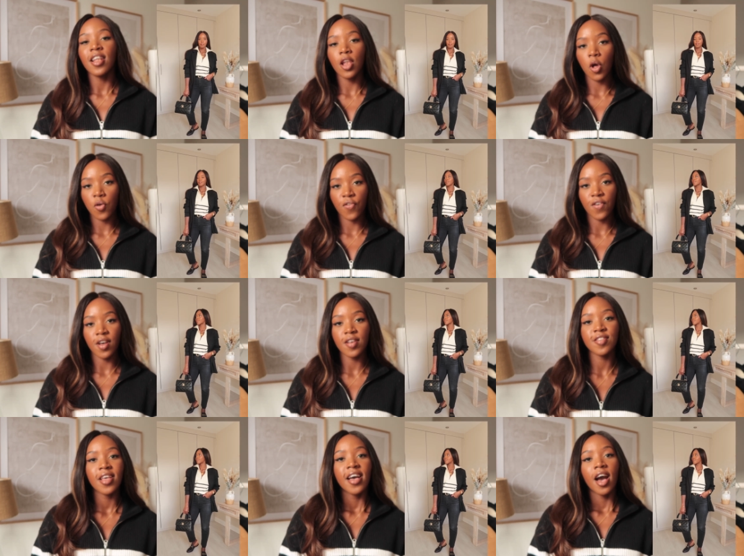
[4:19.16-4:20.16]

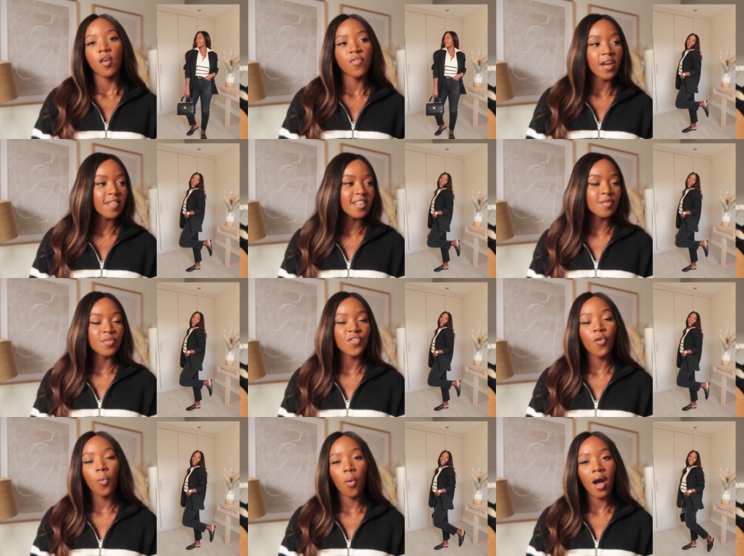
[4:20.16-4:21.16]
loafers. I've had these ones
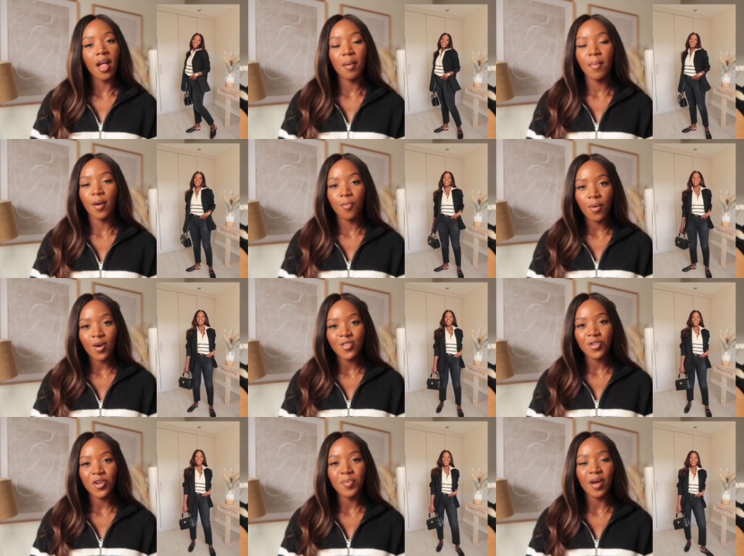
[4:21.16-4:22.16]
for a while in my
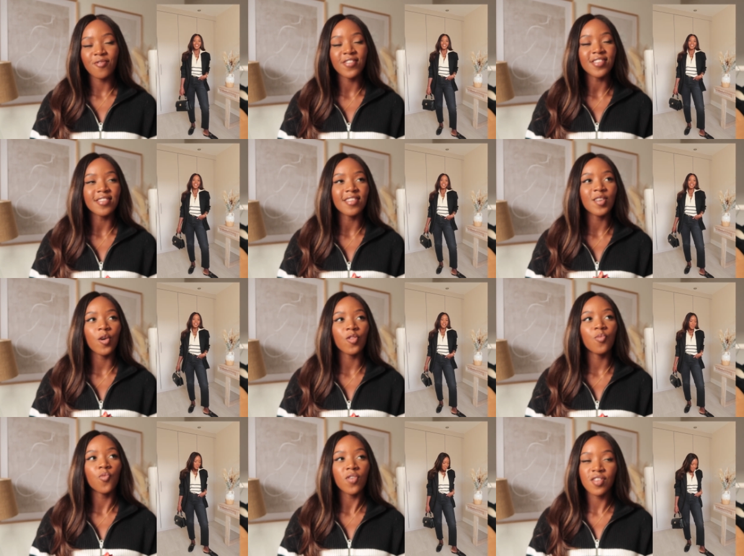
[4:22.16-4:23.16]
wardrobe. I recently got
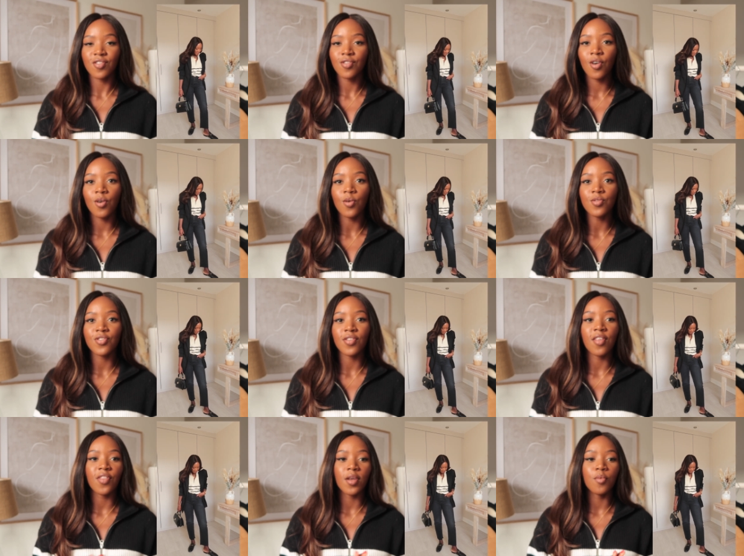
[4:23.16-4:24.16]
them resold so
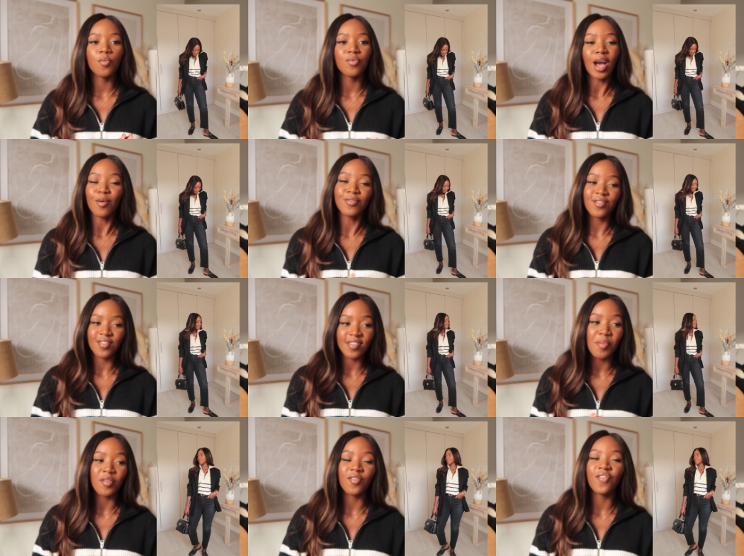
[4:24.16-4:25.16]
that I wouldn't
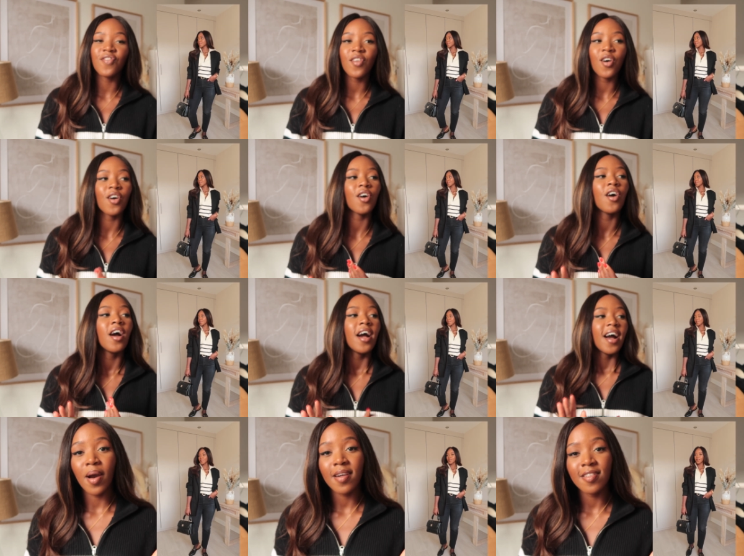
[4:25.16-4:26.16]
slip on the floor.
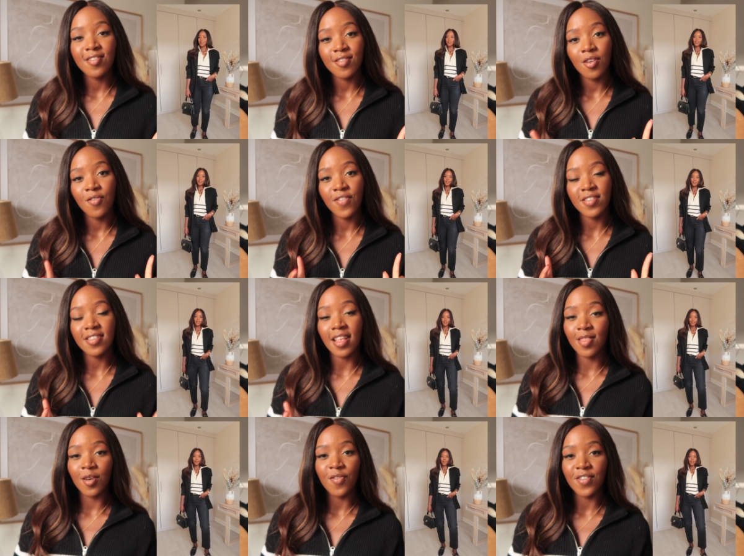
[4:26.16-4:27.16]
Backless loafers
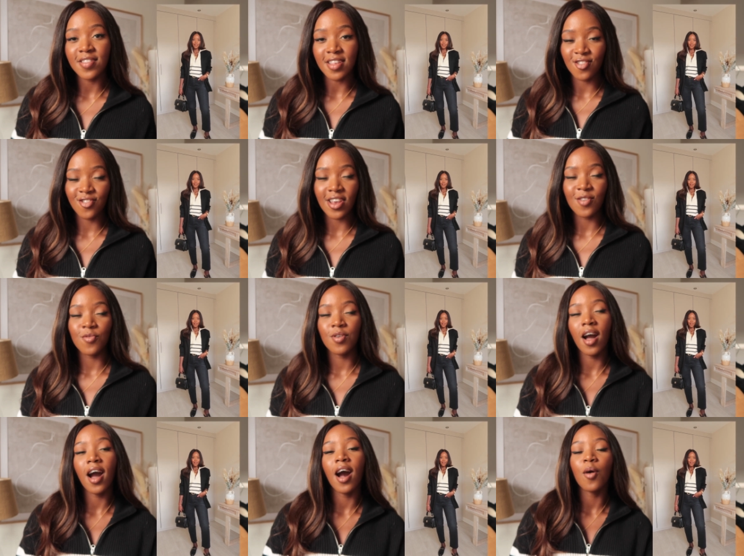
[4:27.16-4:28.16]
and loafers in general
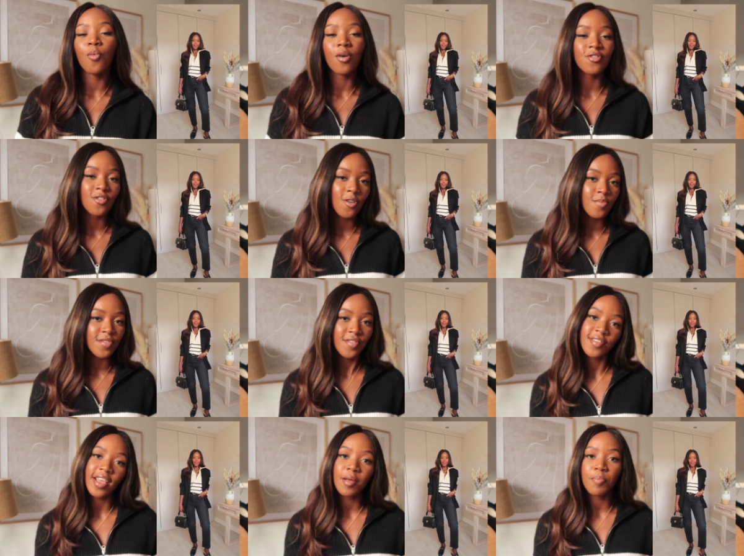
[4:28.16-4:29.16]
are a wardrobe
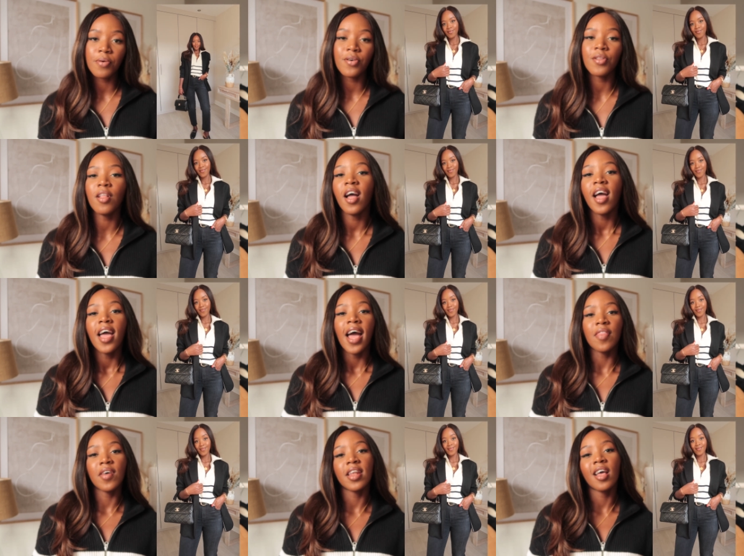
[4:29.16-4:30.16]
staple.
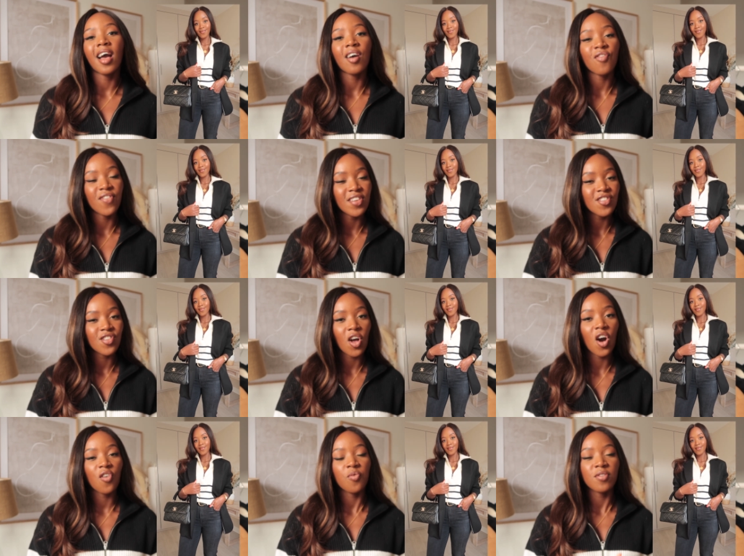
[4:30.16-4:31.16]
And then I finished it
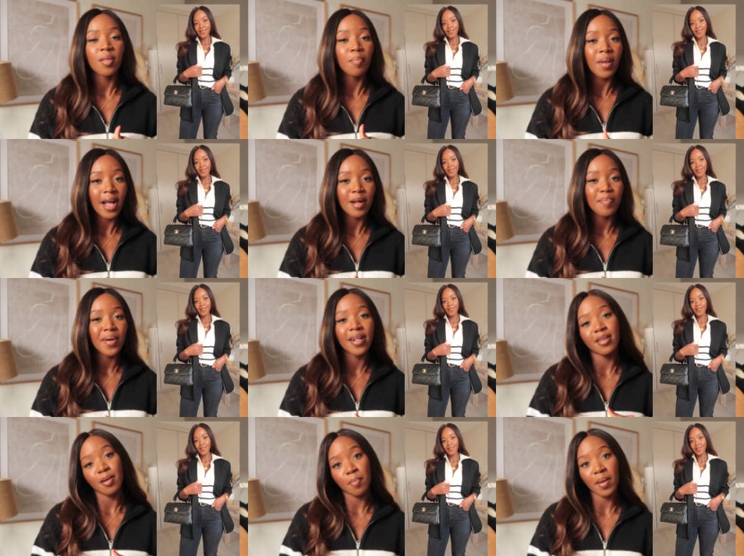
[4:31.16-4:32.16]
off with a black
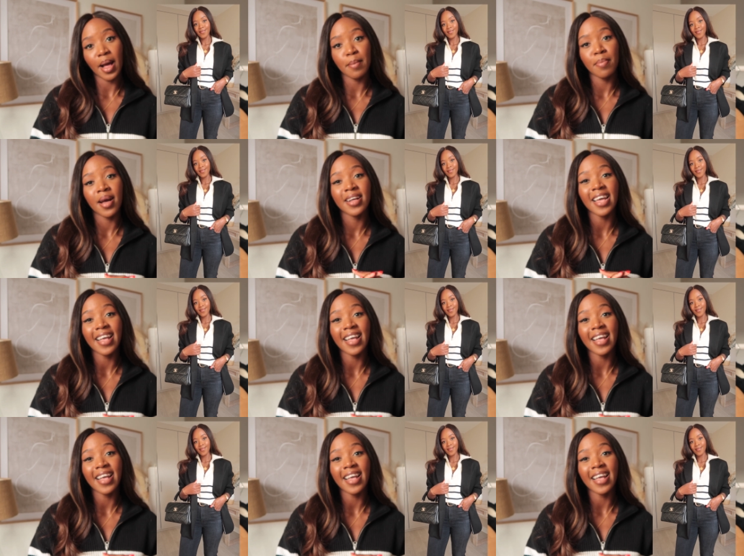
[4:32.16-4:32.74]
belt and a black bag